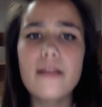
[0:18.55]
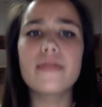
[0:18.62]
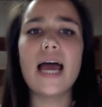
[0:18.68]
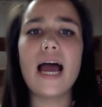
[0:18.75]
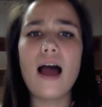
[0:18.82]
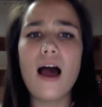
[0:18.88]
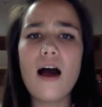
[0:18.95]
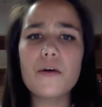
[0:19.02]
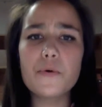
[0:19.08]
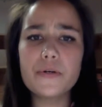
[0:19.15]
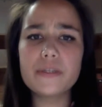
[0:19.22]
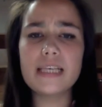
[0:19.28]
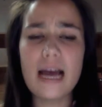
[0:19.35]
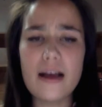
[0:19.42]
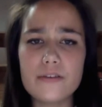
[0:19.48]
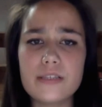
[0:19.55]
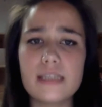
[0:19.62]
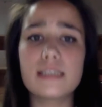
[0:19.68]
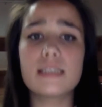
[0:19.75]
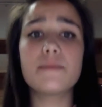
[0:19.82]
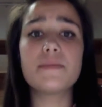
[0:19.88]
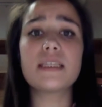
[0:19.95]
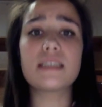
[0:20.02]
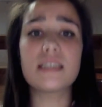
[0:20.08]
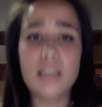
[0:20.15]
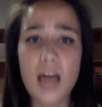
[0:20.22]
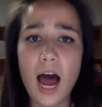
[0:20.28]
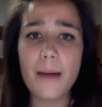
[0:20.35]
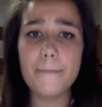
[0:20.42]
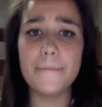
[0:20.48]
The Hogwarts house system does
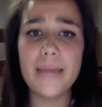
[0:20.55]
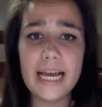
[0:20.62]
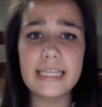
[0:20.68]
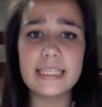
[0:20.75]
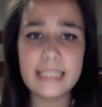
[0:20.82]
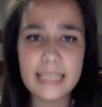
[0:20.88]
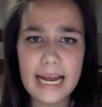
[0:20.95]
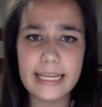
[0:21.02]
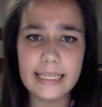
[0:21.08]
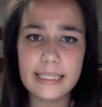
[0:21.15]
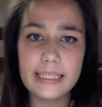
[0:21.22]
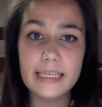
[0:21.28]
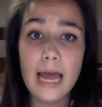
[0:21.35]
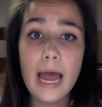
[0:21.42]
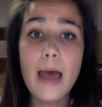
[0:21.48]
not make sense.